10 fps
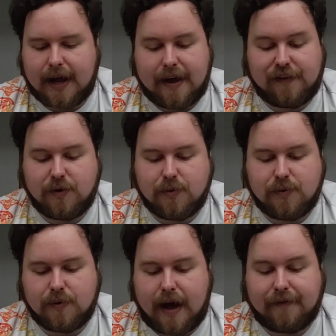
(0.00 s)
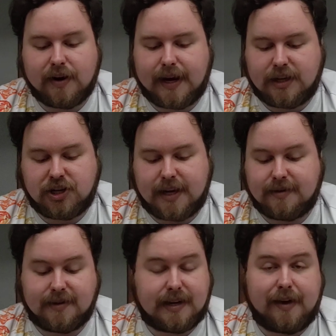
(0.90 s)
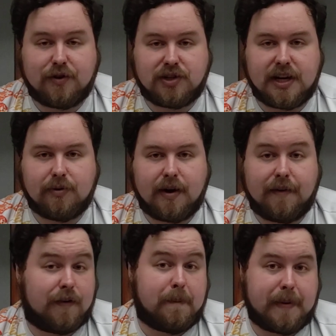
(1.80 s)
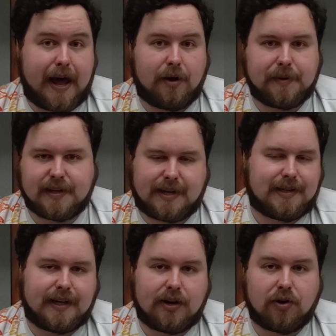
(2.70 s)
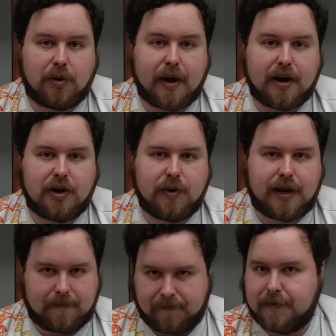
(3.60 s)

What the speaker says: If you ever get the chance to save your secret rare from battle, because that's like their only way to do it,